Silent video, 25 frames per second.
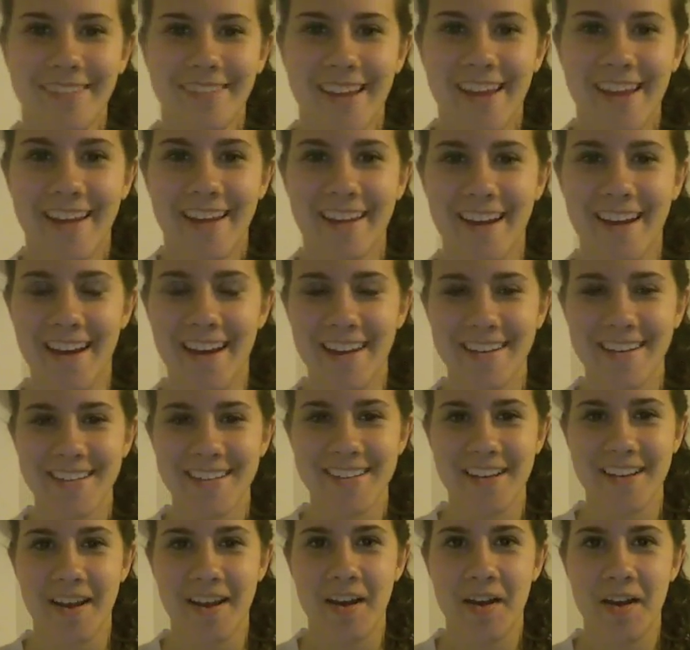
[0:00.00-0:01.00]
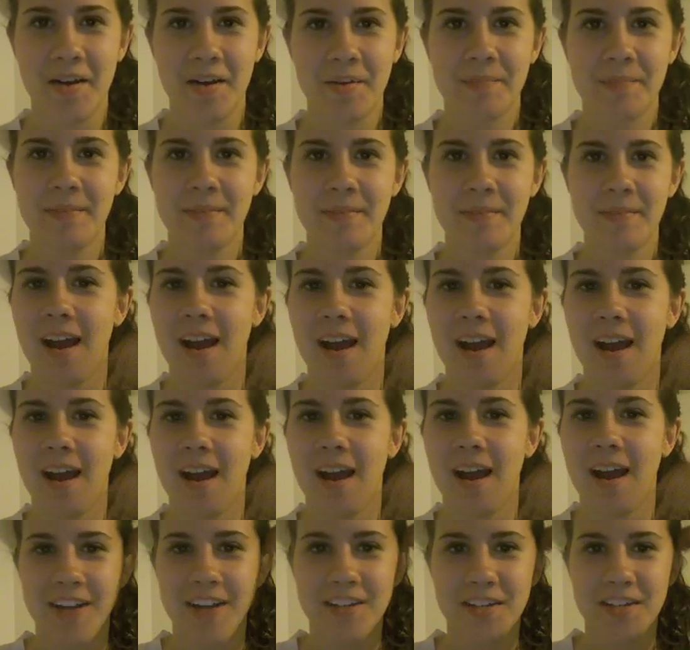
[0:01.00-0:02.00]
Hey guys, I
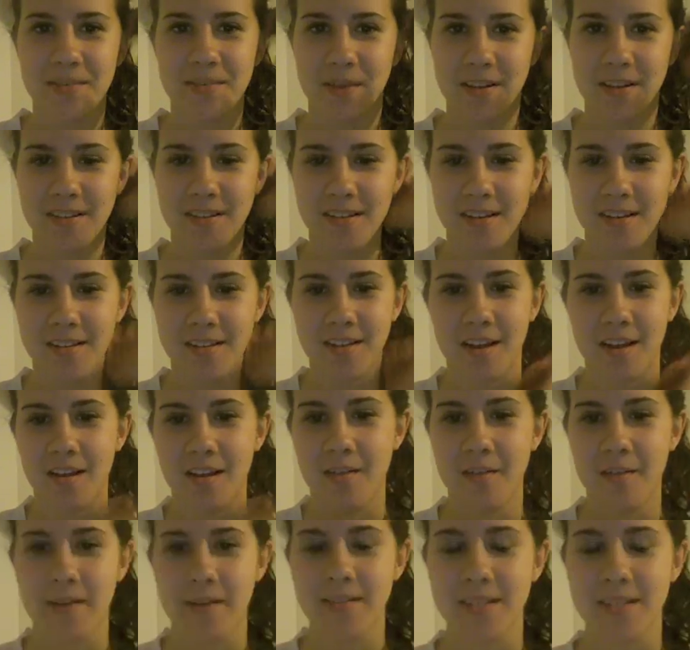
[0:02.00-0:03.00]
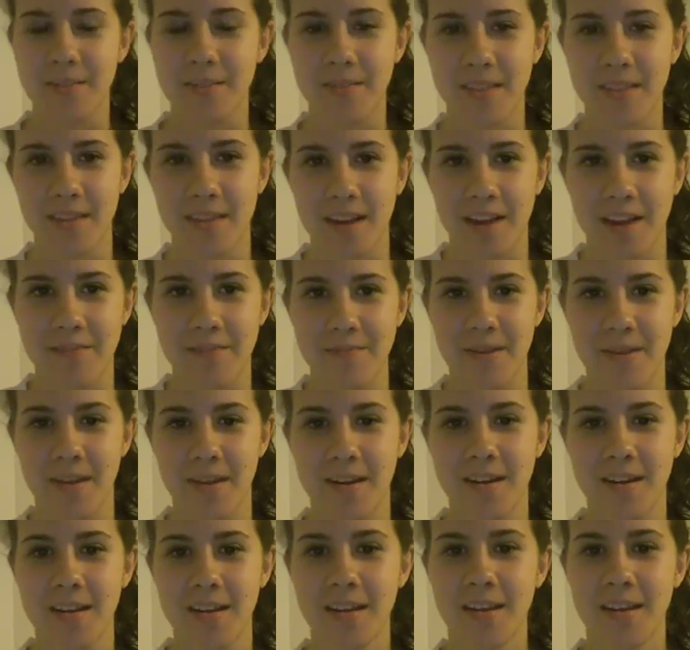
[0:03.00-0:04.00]
just wanted to talk about something that I've
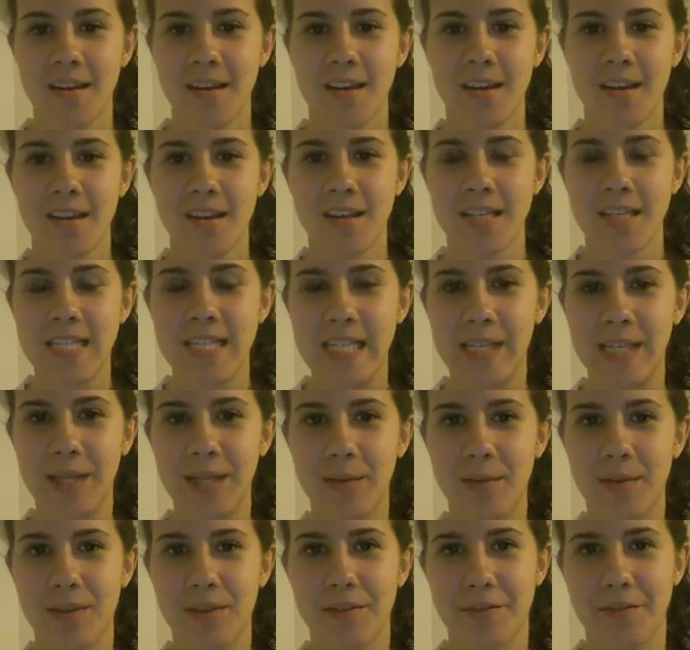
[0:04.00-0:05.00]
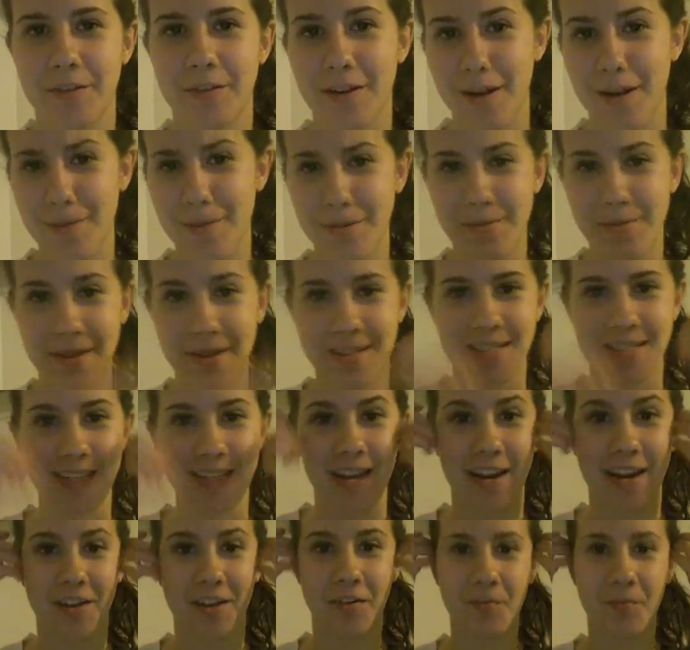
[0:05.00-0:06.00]
been dealing with for a couple months
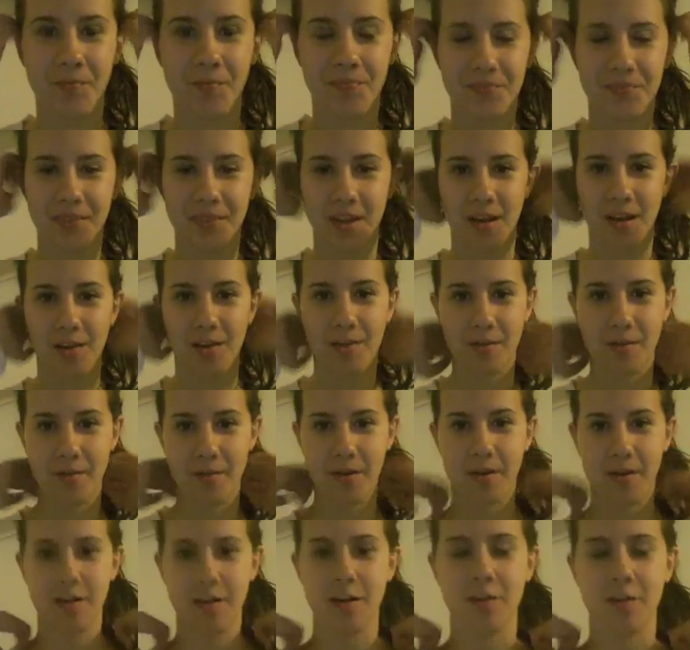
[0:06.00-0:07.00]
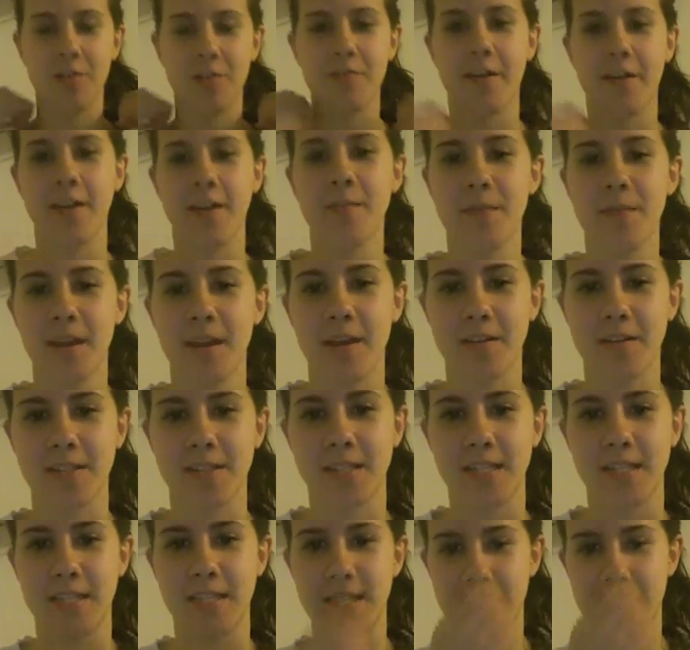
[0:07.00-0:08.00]
now. I want to know if anybody
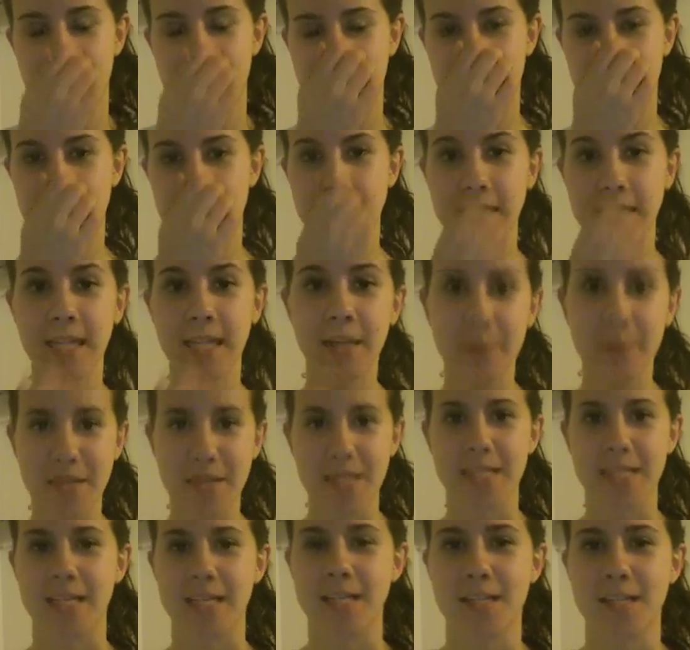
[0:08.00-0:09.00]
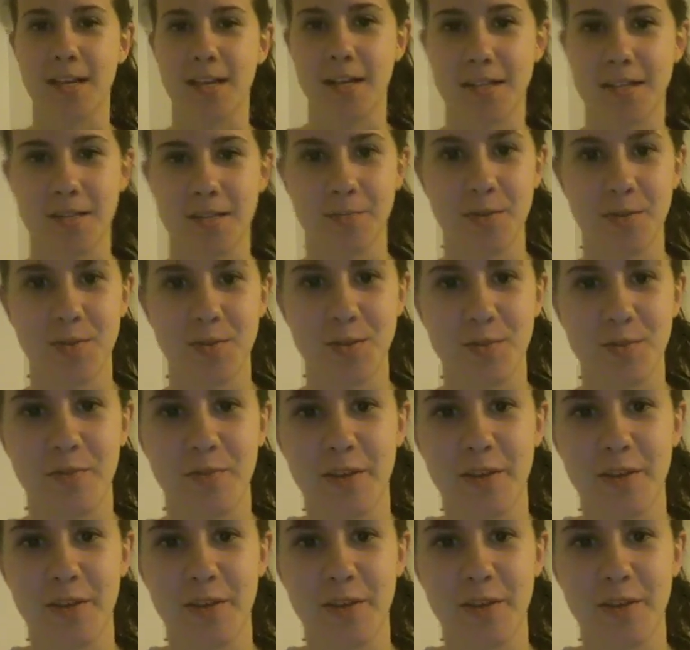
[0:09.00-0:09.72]
else is dealing with this. I saw some YouTube